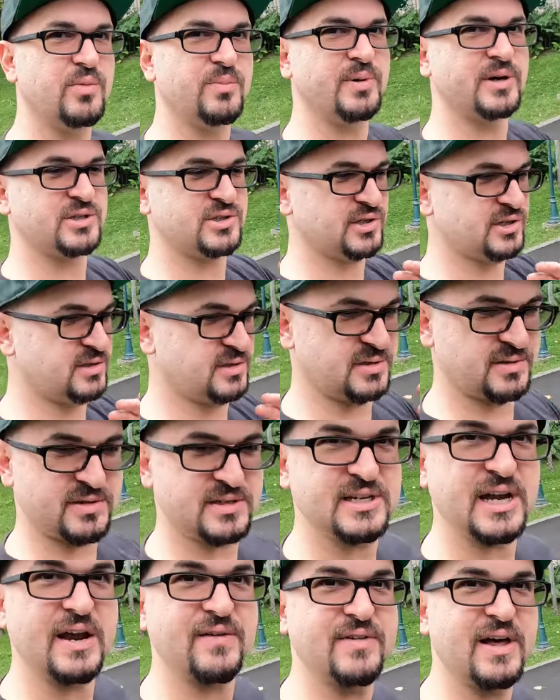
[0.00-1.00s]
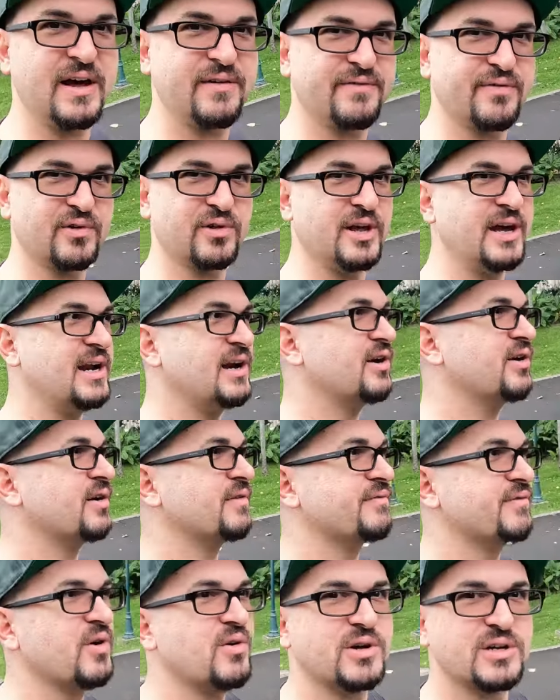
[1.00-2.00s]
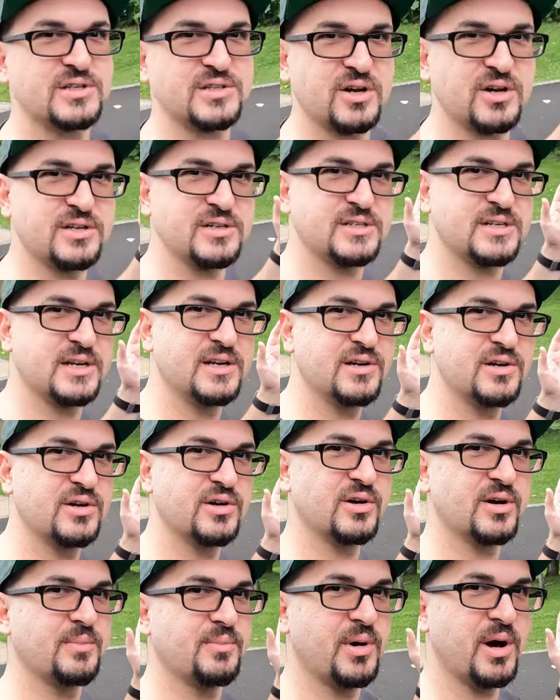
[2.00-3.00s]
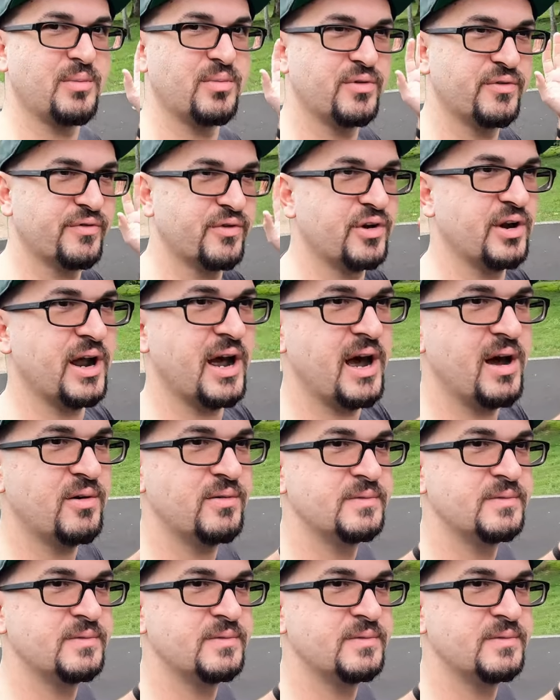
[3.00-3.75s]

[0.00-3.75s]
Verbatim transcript: but just save that for later and focus on Tinder and Bumble for now.